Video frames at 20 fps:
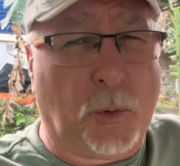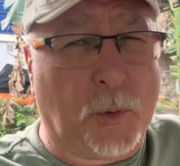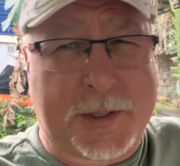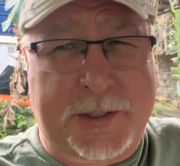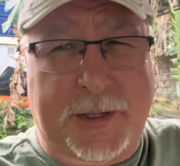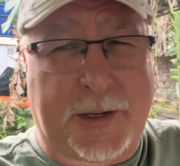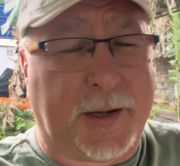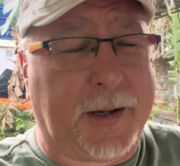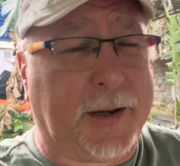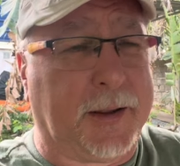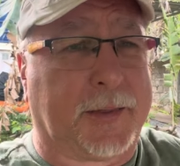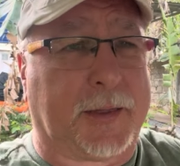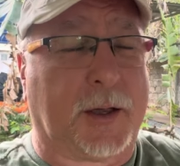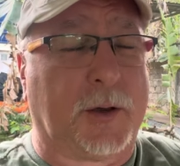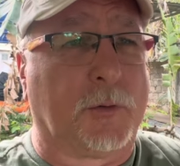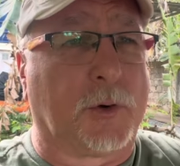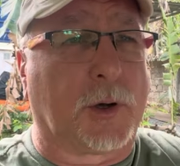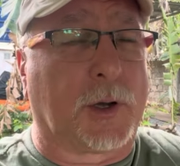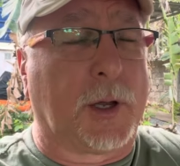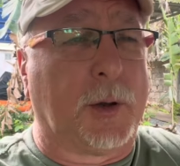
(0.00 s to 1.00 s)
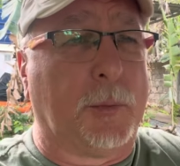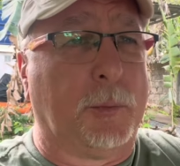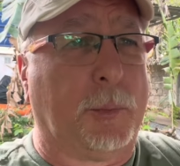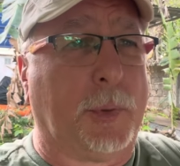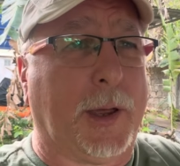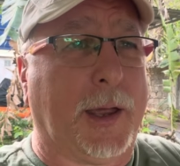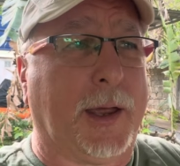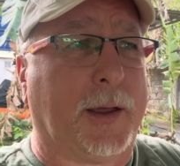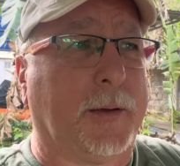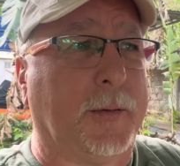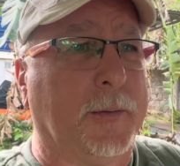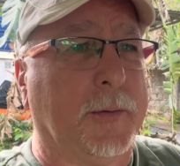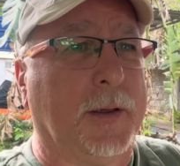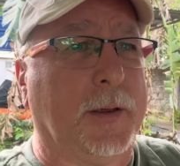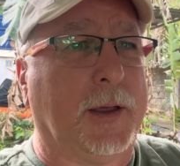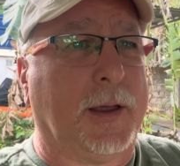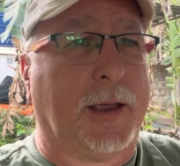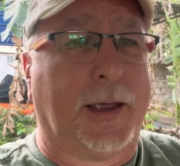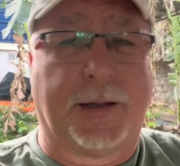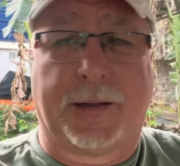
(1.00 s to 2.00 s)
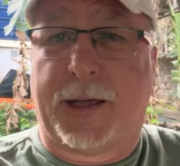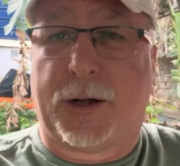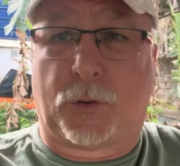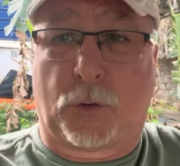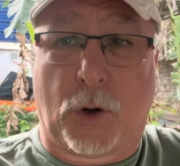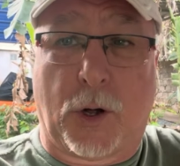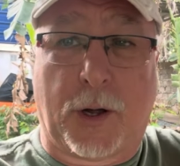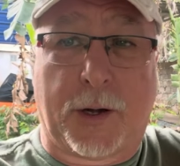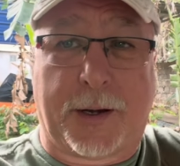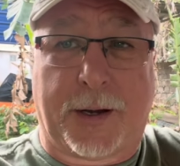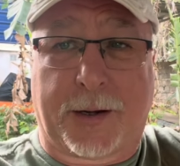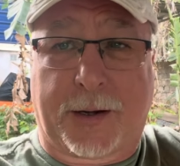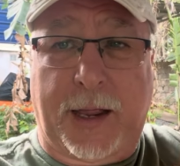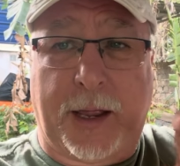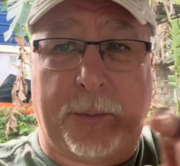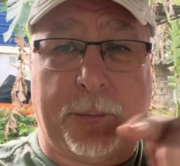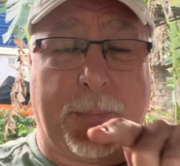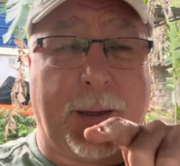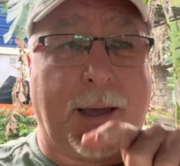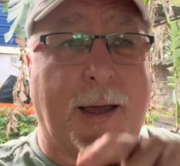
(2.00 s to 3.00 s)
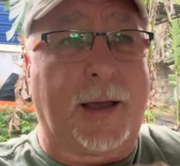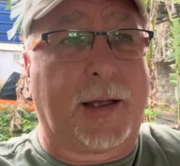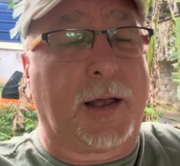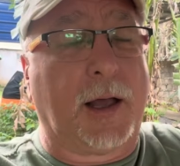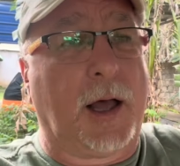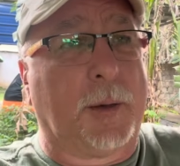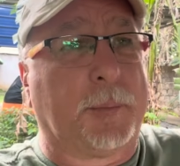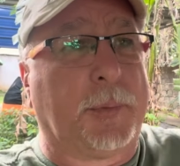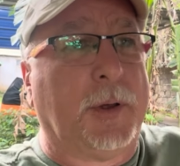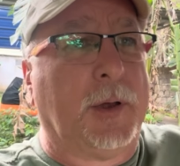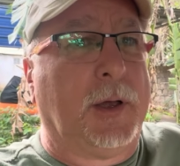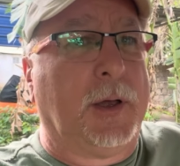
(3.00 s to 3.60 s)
It wasn't anything really big. And later on, it came back up.